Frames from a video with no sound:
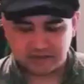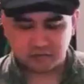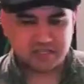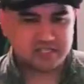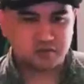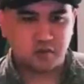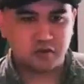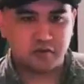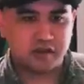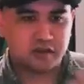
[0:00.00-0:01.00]
racist
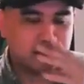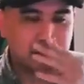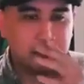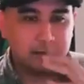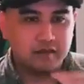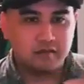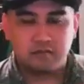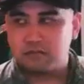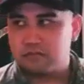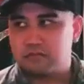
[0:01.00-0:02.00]
rhetoric of like,
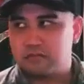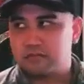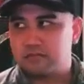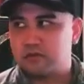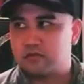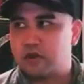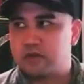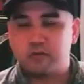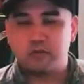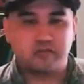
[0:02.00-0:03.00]
what
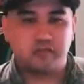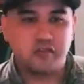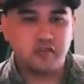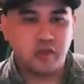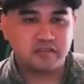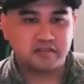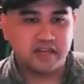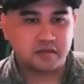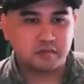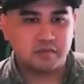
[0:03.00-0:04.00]
was the US
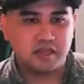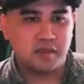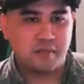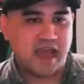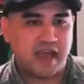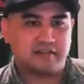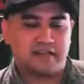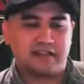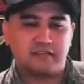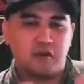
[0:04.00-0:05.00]
like in the past, and
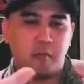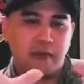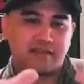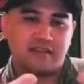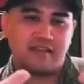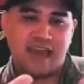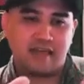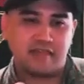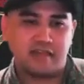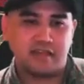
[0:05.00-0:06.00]
like let's go back to
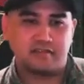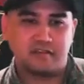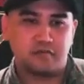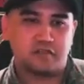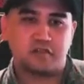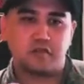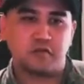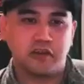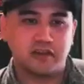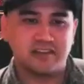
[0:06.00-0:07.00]
that thing because it was so
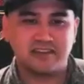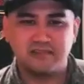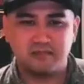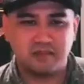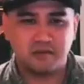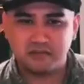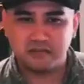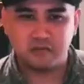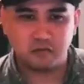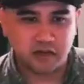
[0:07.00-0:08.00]
great. Like it
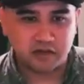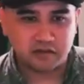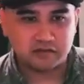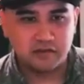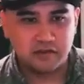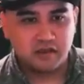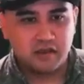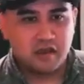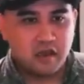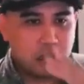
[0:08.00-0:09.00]
wasn't great.
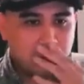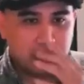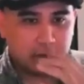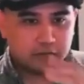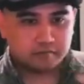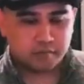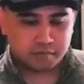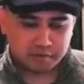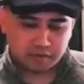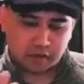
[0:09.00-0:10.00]
But
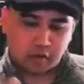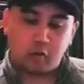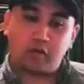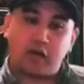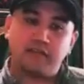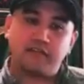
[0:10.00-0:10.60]
people like hold on to